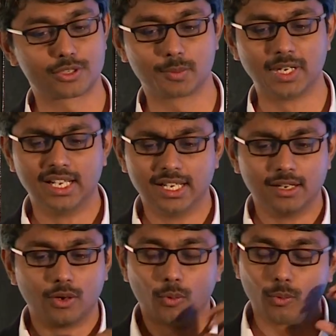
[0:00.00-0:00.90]
So
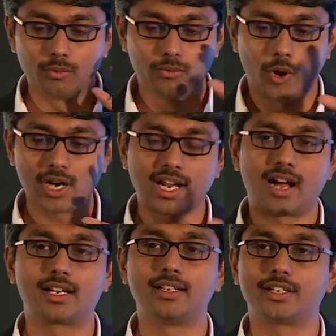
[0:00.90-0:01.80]
what
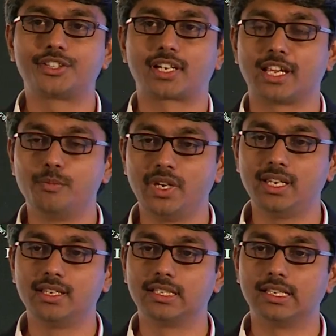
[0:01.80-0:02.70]
architecture can
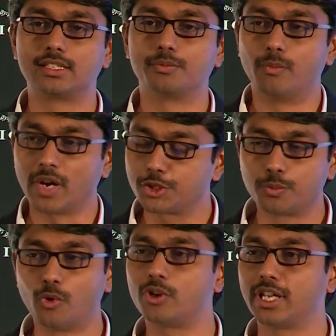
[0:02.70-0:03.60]
be is much
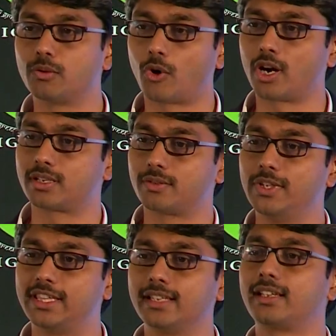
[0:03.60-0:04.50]
more than what
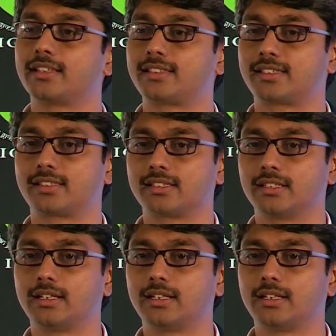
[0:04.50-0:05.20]
we think as